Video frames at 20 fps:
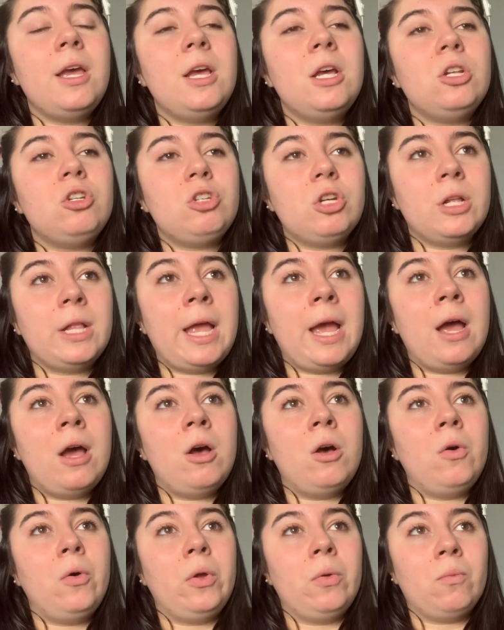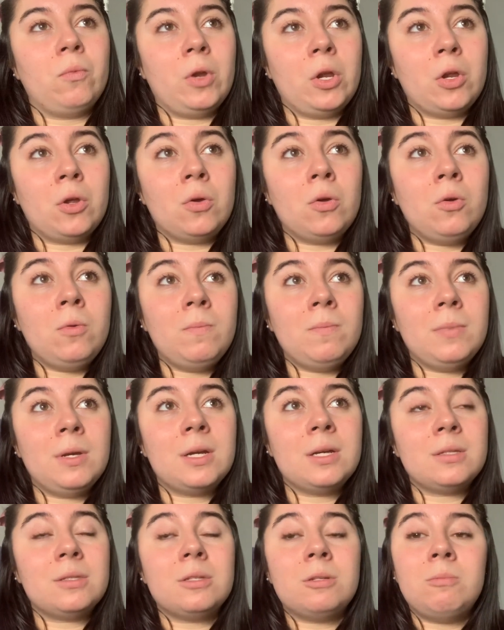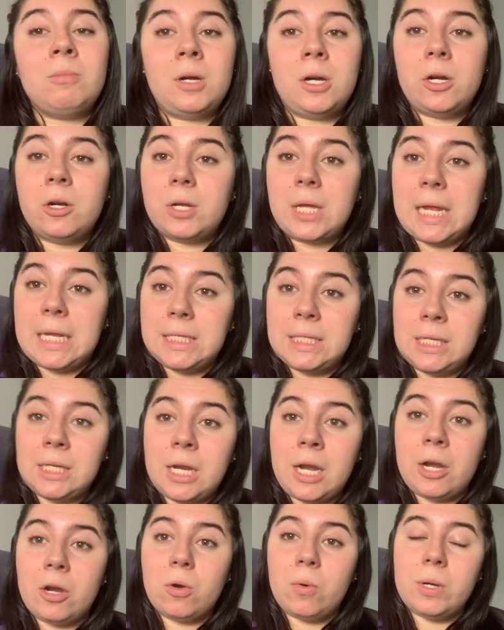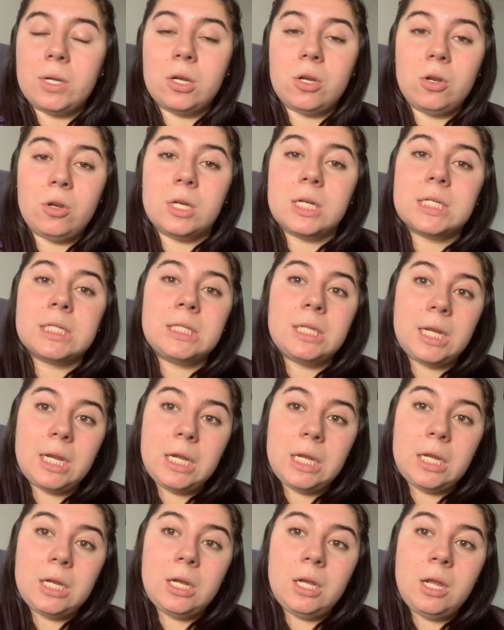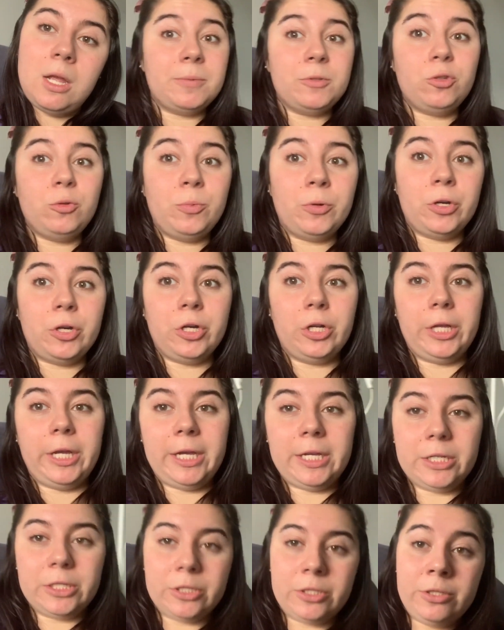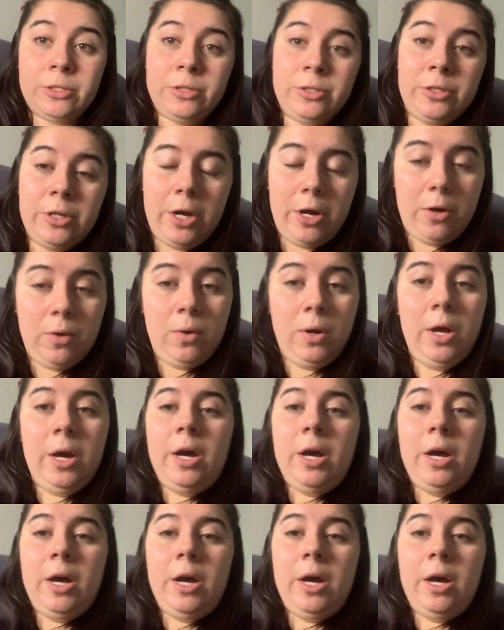chill out and recoup because tomorrow Casey and I are going to New York City. super early. So